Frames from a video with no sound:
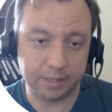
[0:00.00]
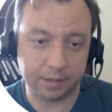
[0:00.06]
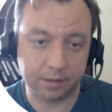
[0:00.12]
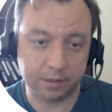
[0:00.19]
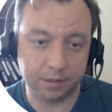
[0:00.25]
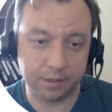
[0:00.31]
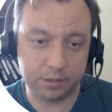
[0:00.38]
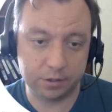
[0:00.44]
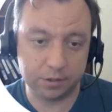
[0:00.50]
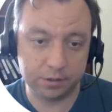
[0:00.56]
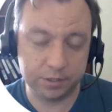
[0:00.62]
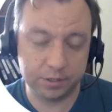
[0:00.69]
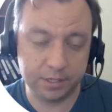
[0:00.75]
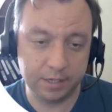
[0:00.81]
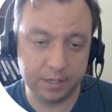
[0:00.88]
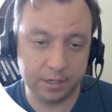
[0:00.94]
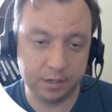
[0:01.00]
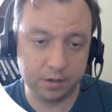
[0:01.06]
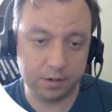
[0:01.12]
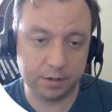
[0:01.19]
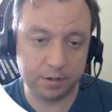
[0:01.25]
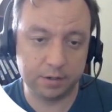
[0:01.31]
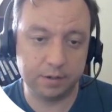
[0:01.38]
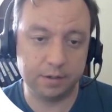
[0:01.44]
and the clusters
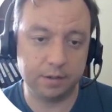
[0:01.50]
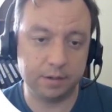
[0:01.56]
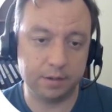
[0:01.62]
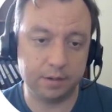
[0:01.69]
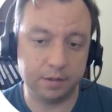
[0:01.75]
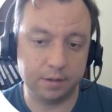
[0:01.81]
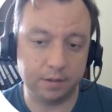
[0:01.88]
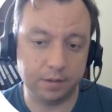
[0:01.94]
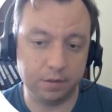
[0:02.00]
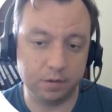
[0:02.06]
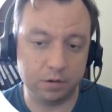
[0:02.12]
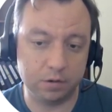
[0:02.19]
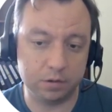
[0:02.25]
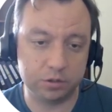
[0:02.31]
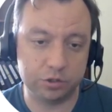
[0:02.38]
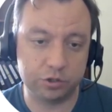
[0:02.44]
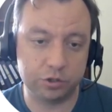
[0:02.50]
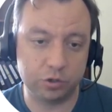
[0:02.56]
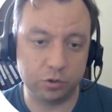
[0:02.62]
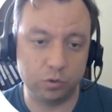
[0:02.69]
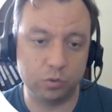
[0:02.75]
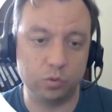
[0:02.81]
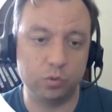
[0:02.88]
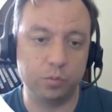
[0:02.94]
here, and the dots
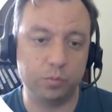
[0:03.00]
show